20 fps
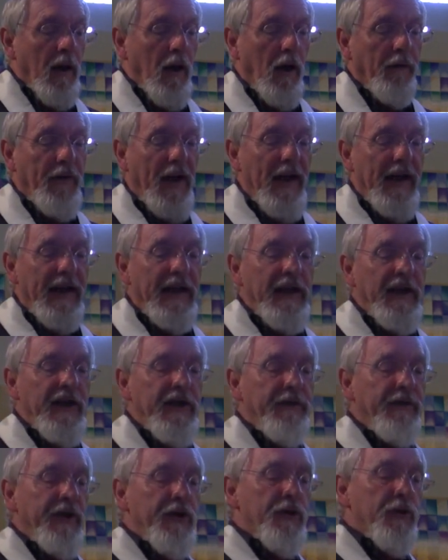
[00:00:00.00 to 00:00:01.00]
of our
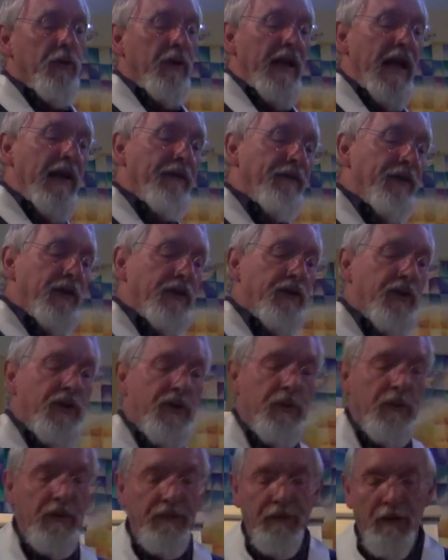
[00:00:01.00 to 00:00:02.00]
individual effort
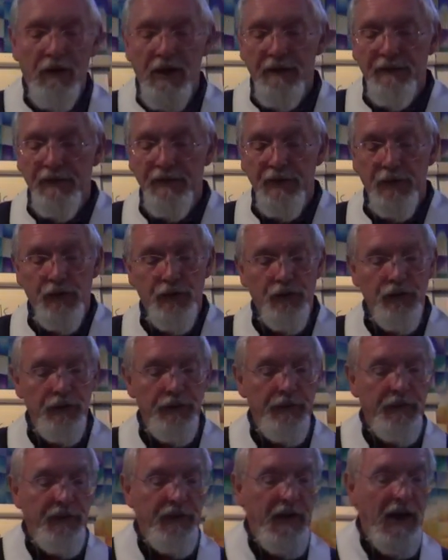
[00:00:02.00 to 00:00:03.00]
to arrive at the
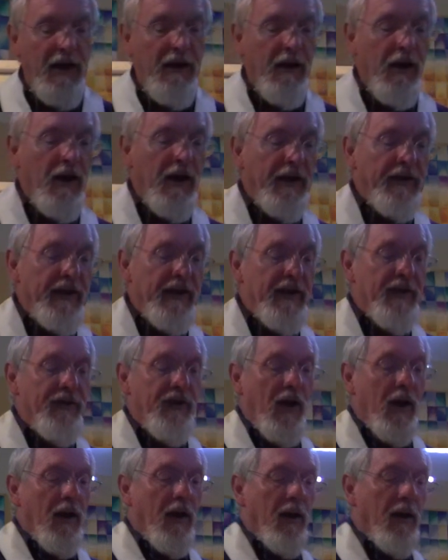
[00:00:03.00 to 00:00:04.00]
truth. Our ideas
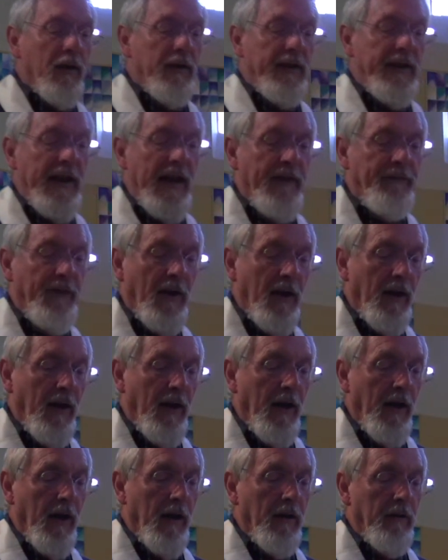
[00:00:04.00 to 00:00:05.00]
are hardly ever
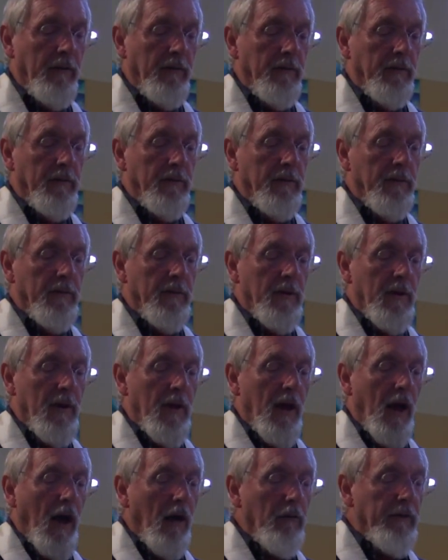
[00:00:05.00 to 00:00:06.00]
our own.
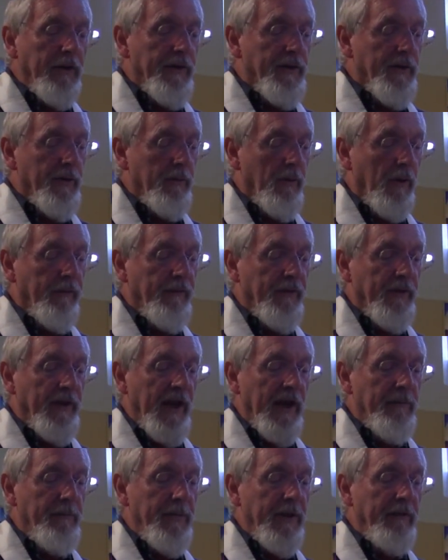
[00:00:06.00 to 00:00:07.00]
Only too often
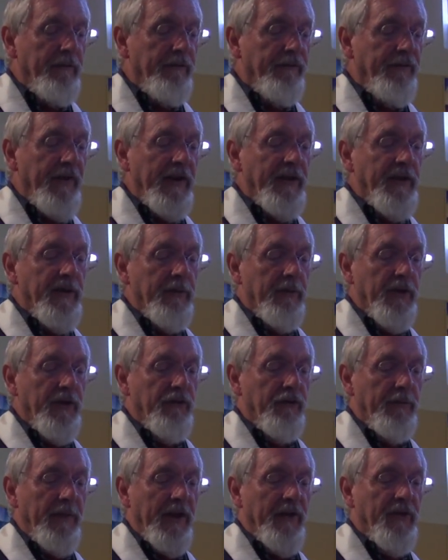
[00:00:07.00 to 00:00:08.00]
they have been fed to us
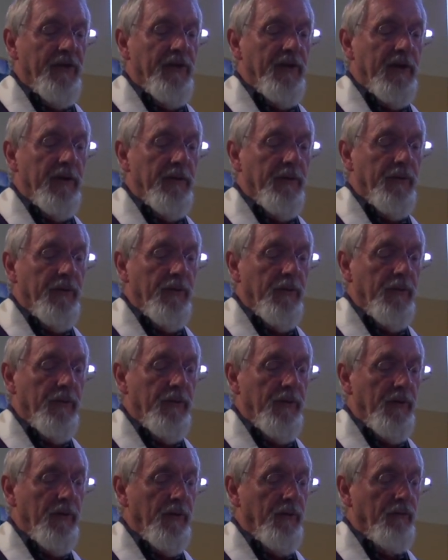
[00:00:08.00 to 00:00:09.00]
from external
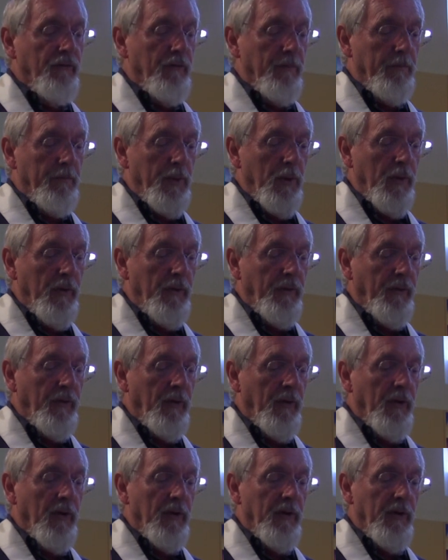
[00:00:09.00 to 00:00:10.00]
sources, from
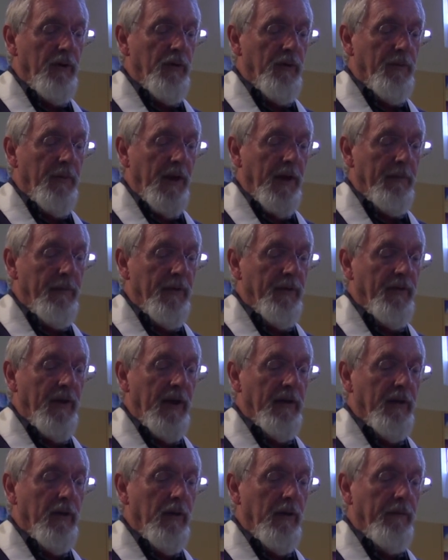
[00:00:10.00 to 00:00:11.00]
books, newspapers
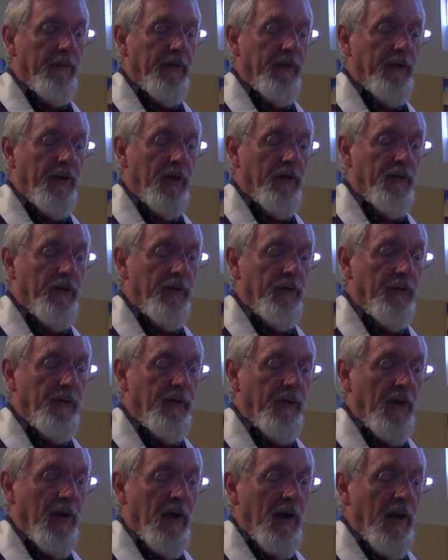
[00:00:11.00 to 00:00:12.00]
and
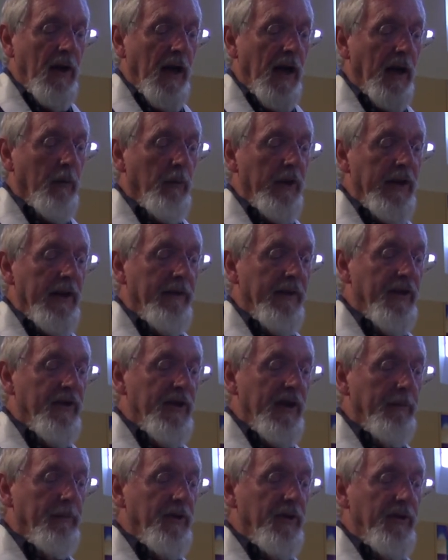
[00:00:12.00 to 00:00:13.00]
conversations, and we have
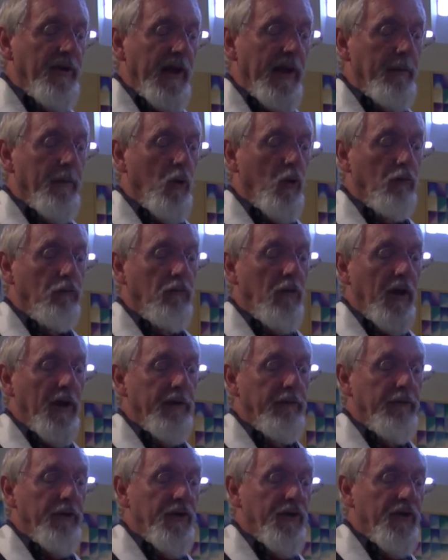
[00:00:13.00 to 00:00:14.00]
accepted them, or
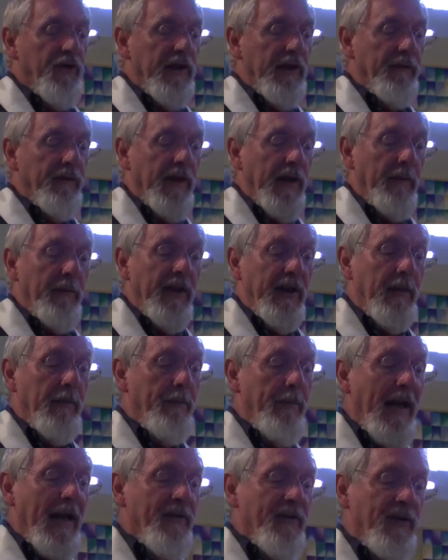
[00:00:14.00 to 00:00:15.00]
rather received them, in a
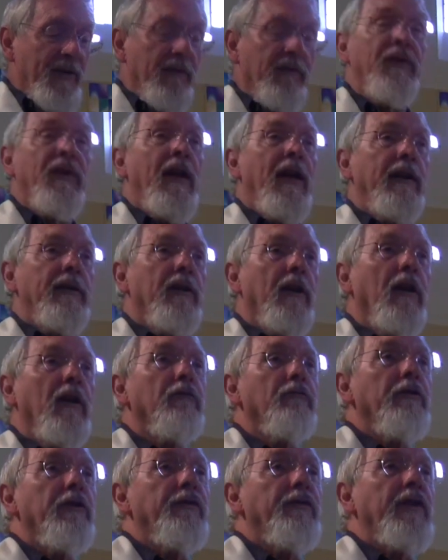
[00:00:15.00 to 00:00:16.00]
passive and
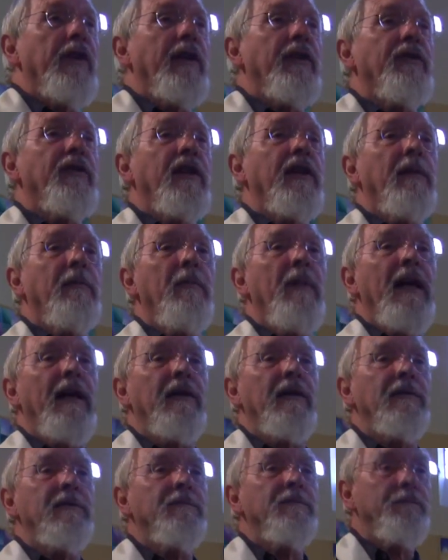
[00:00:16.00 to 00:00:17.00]
unreflecting
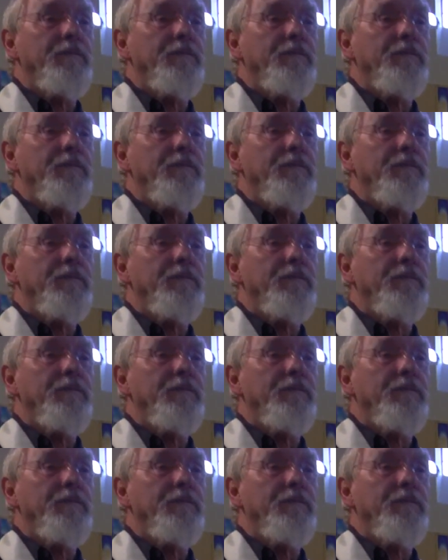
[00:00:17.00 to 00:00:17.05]
manner.